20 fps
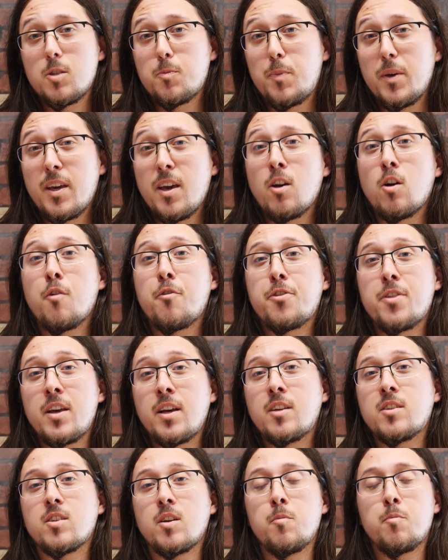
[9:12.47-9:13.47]
Speaking of
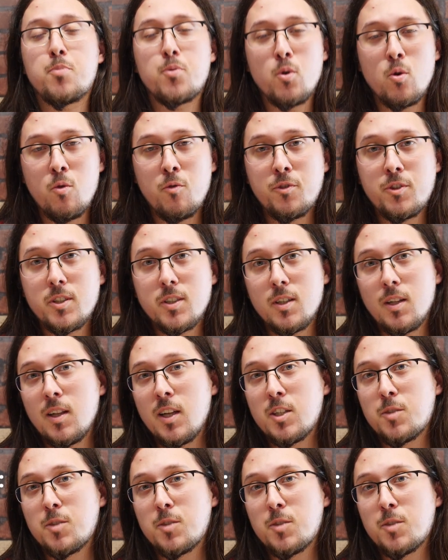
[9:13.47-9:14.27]
things improved,